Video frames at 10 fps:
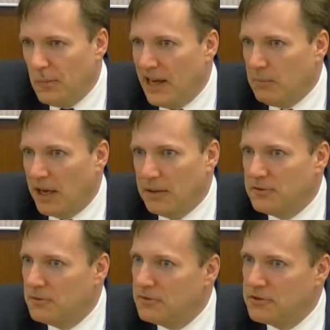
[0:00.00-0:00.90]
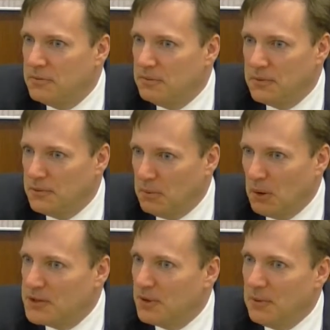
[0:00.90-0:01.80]
And my
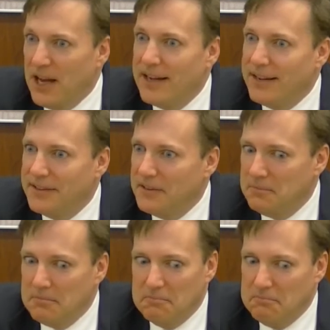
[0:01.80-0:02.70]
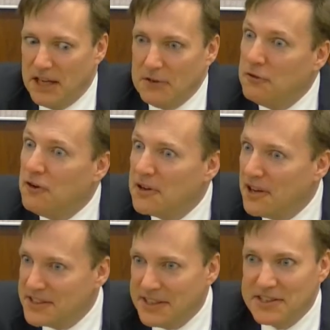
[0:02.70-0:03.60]
employees went away and made a few phone
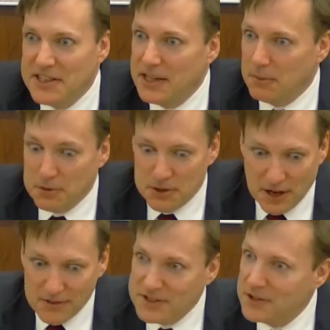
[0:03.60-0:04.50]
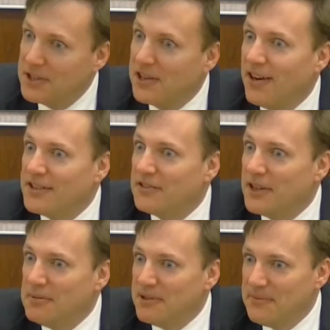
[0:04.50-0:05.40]
calls, and the next day there were three drivers and three cars
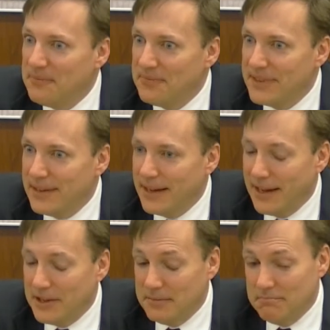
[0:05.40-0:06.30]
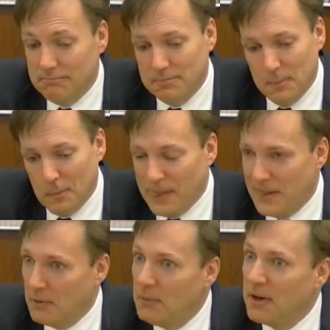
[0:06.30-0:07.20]
available, and
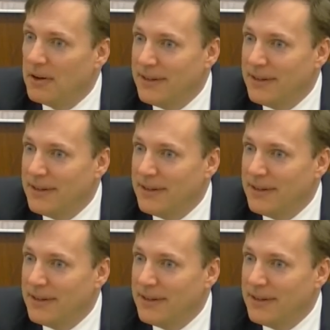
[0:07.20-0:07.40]
there we were.